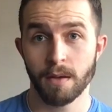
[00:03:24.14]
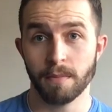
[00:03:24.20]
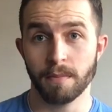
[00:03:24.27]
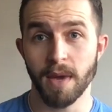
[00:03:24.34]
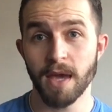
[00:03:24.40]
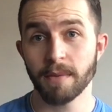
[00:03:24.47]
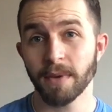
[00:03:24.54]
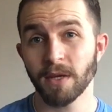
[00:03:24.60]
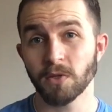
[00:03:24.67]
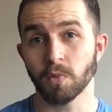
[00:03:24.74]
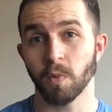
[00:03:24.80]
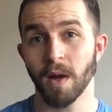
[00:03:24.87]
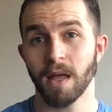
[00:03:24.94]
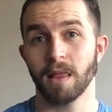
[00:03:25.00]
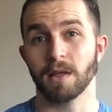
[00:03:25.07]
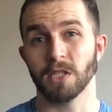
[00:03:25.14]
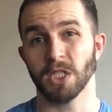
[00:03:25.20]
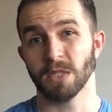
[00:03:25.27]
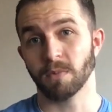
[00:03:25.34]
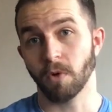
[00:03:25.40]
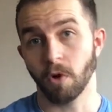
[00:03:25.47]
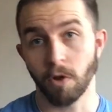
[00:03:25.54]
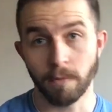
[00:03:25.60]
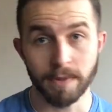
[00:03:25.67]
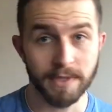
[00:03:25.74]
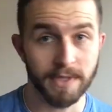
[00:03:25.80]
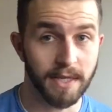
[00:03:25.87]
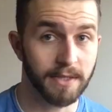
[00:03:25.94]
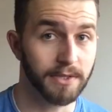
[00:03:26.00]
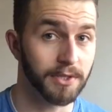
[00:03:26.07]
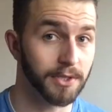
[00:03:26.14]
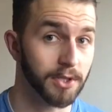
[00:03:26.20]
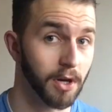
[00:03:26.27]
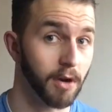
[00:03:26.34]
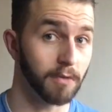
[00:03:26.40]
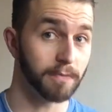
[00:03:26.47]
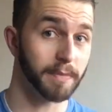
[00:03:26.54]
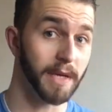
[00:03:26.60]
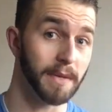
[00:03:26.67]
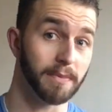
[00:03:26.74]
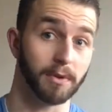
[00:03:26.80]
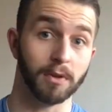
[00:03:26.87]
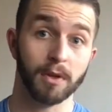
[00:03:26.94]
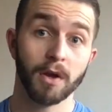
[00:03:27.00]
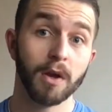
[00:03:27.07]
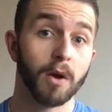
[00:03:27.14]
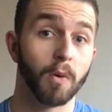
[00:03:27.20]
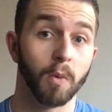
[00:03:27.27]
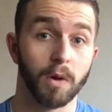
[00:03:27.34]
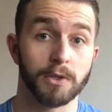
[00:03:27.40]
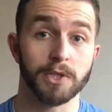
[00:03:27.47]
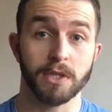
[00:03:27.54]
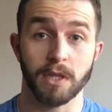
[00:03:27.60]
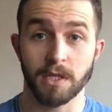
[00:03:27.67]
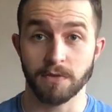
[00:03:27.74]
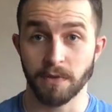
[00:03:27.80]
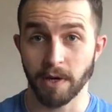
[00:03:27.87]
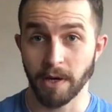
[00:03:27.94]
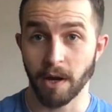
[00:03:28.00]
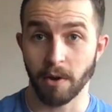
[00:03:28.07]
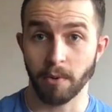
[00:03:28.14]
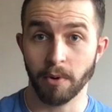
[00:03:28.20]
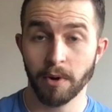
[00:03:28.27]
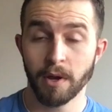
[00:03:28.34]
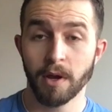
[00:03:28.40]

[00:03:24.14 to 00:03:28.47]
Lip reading: Maybe as well, a small percentage of people watching this video